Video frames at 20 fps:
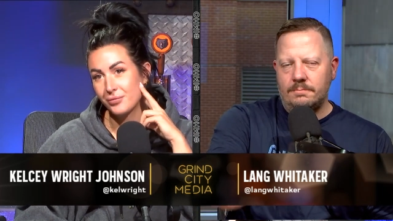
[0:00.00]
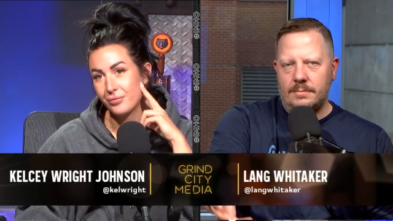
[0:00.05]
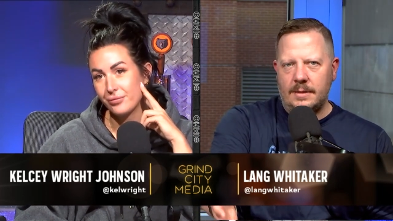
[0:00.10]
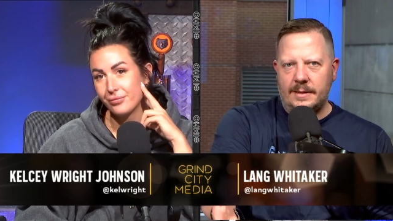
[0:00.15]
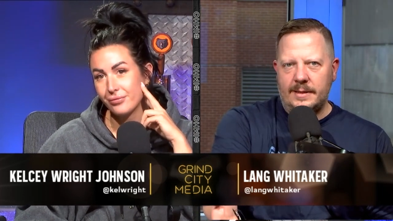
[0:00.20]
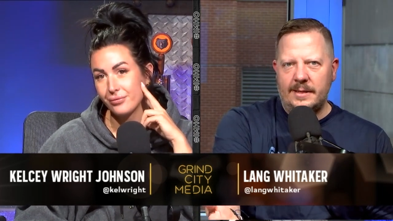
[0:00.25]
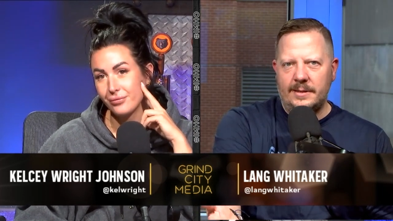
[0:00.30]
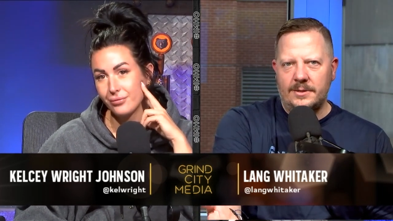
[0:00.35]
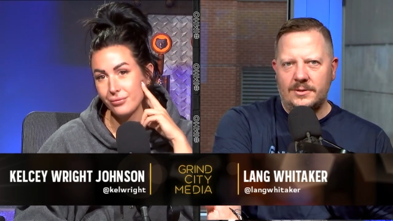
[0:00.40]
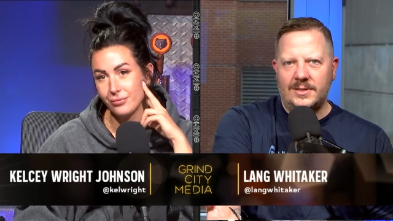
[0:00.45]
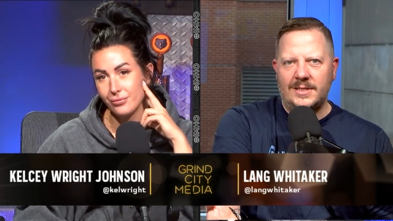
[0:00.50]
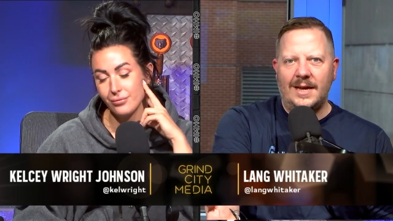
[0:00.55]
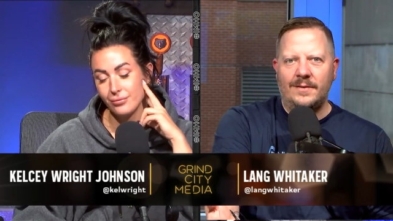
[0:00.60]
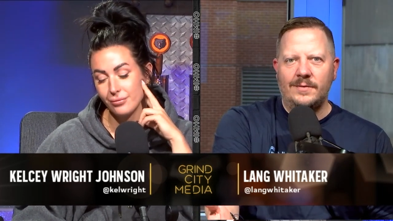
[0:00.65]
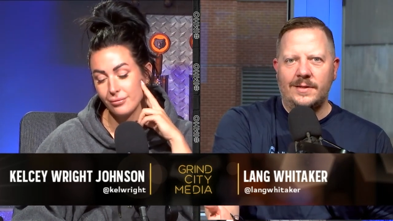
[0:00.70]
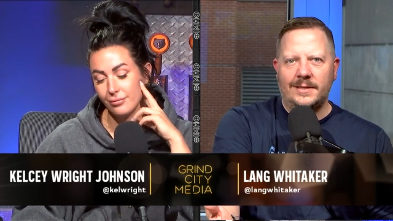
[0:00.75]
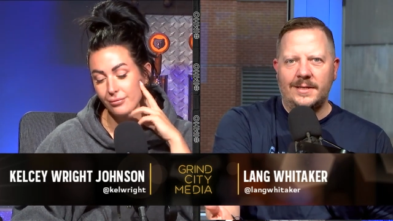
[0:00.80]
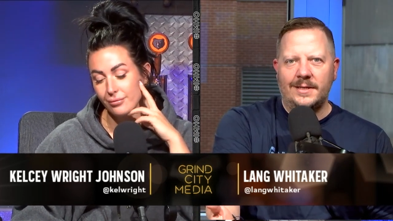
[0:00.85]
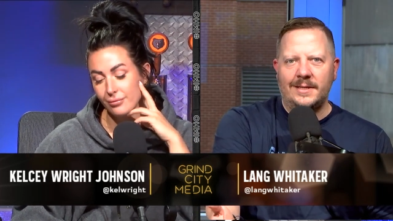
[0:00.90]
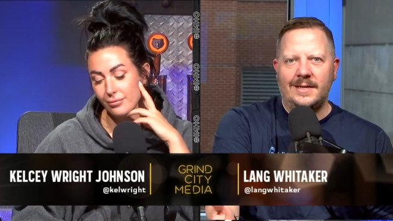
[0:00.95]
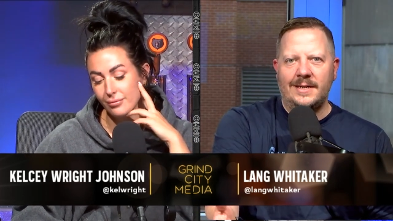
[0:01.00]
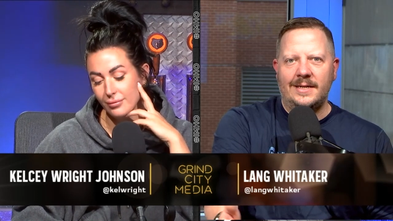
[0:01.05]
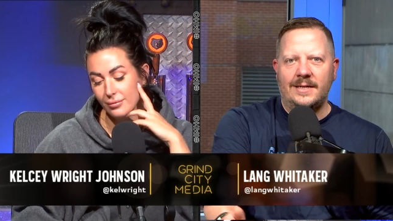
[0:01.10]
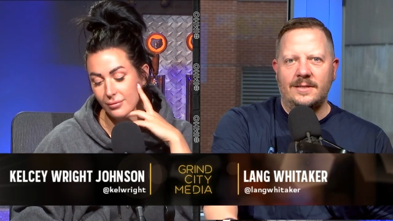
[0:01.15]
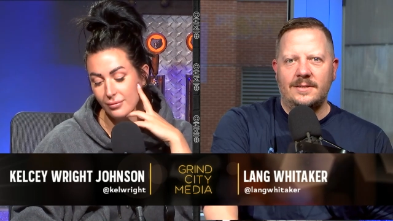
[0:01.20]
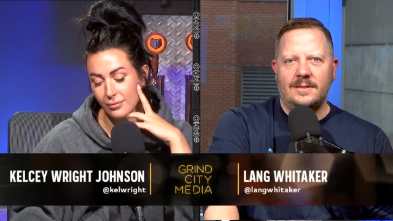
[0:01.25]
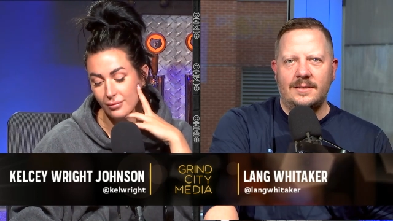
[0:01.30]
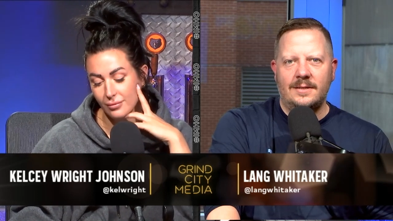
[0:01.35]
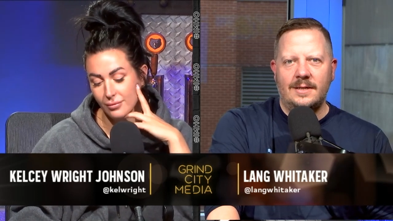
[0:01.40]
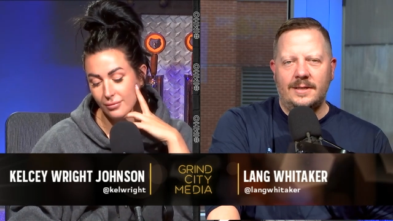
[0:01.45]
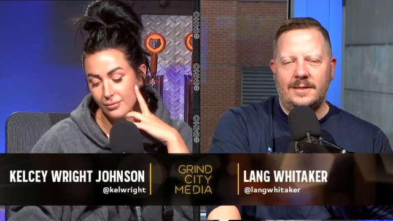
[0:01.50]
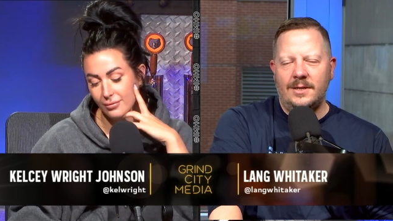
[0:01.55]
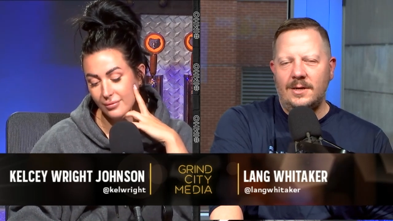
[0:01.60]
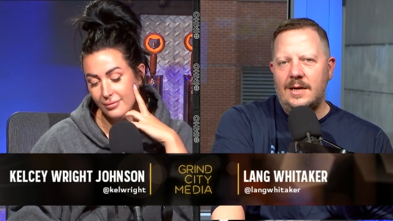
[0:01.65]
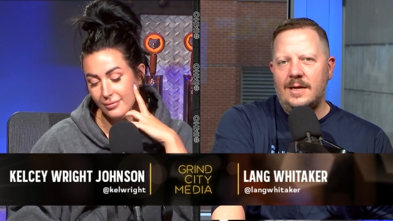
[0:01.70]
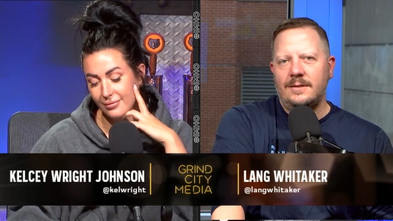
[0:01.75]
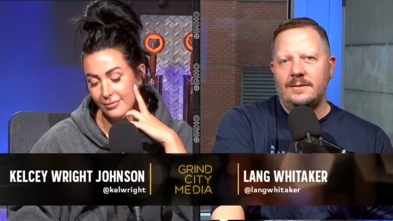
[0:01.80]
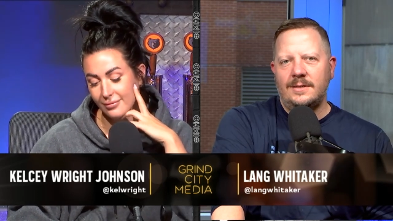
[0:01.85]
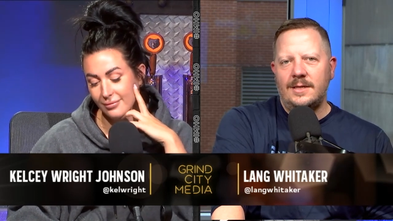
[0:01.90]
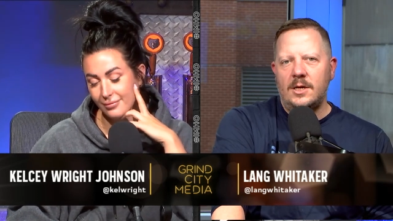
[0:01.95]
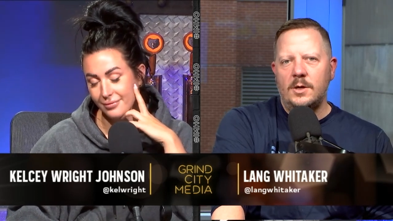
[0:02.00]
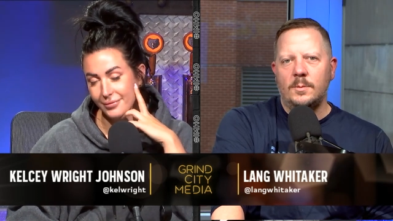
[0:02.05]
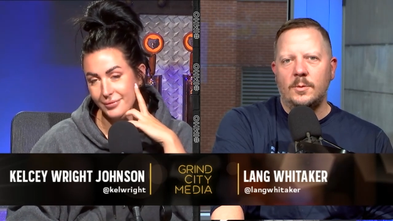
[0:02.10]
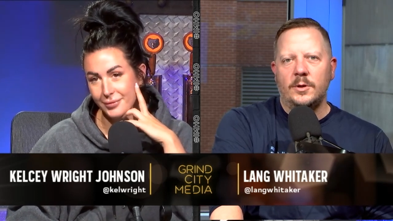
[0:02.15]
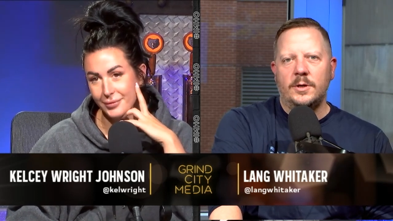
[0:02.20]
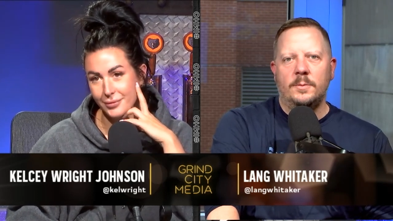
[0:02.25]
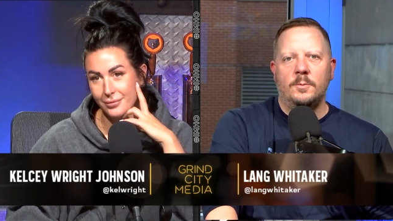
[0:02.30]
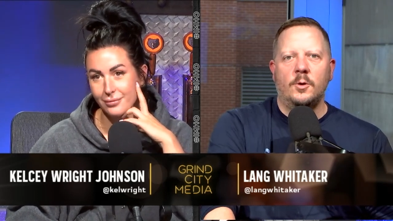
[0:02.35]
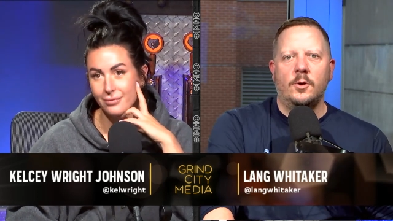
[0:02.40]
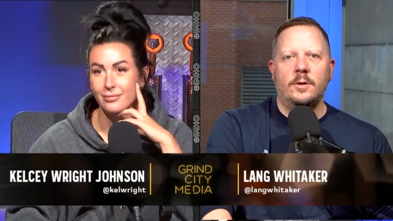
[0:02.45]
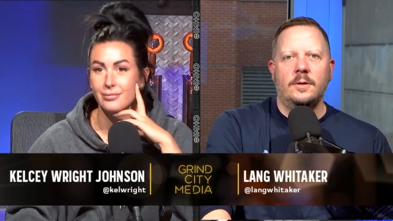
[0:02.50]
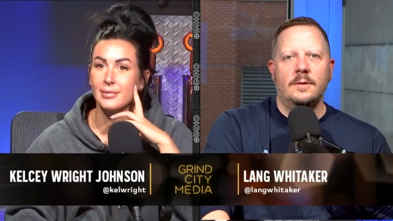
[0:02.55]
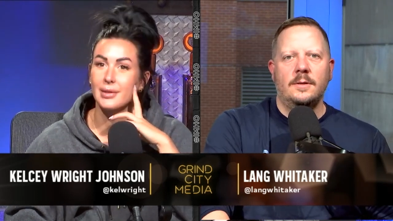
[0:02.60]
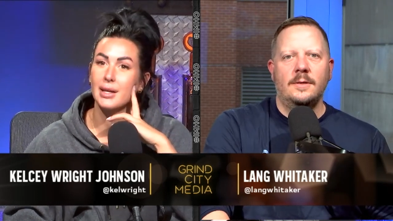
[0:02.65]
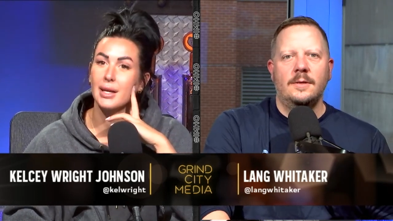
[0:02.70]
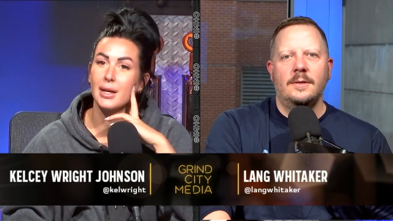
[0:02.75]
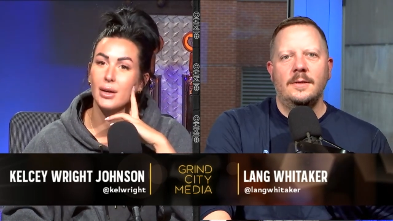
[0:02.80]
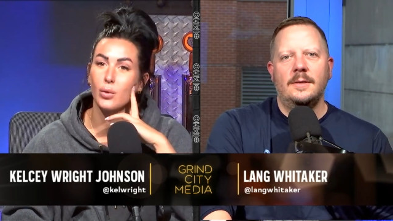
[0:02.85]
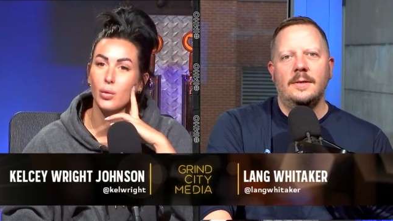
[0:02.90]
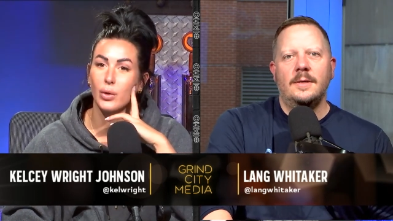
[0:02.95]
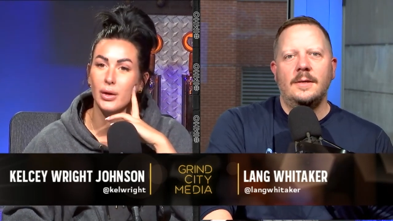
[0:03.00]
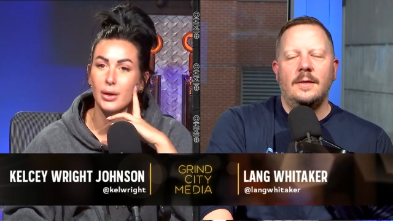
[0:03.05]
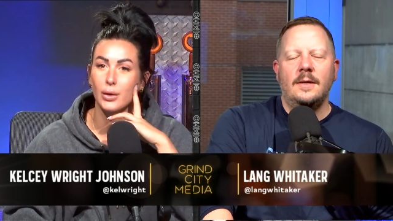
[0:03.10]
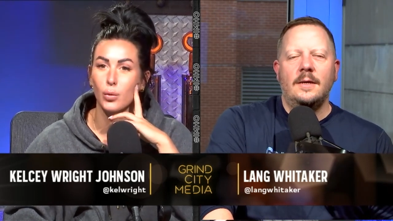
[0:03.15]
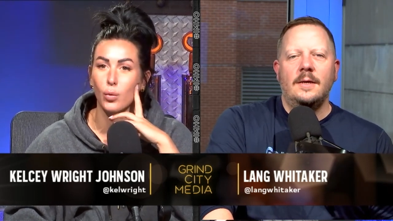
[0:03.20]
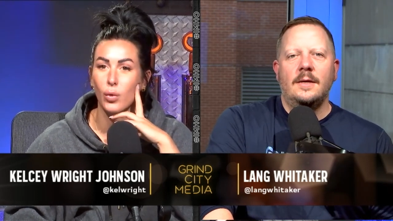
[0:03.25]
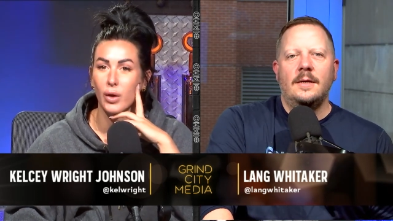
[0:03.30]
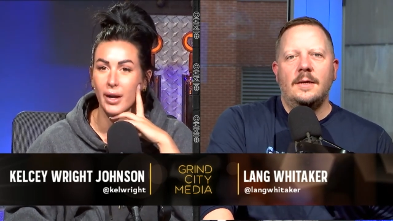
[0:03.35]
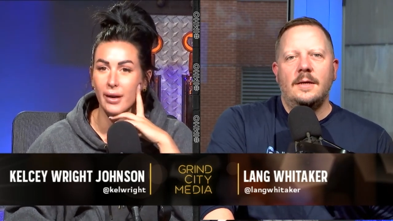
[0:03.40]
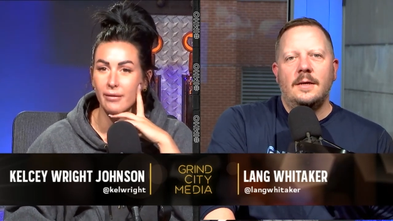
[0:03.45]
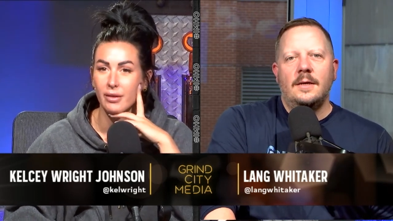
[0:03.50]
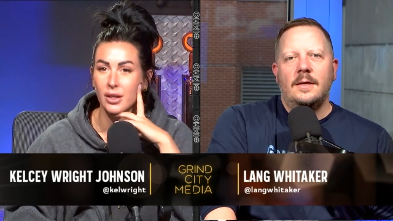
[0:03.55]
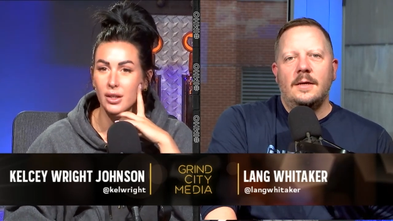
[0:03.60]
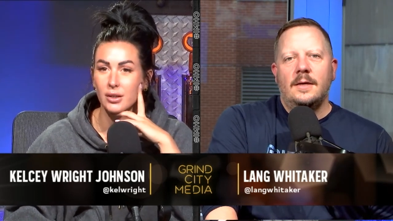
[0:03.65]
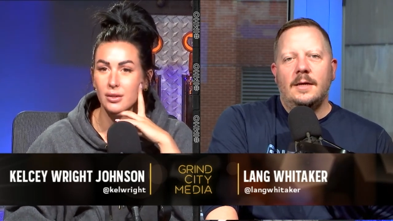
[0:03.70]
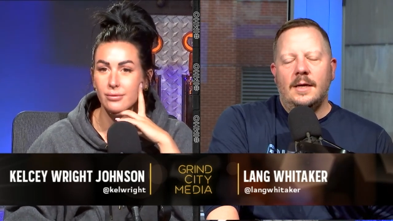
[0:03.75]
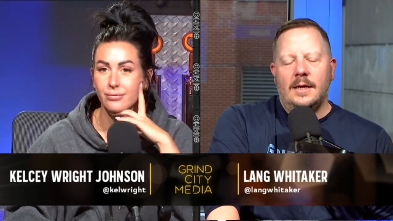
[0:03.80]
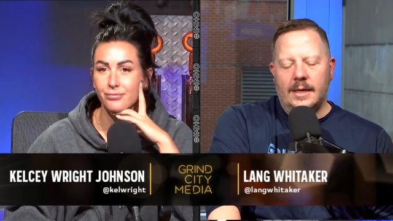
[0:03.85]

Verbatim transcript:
Speaker 1: I think they're seventh in the East. Like they're not terrible anymore. Yeah. Well, whatever.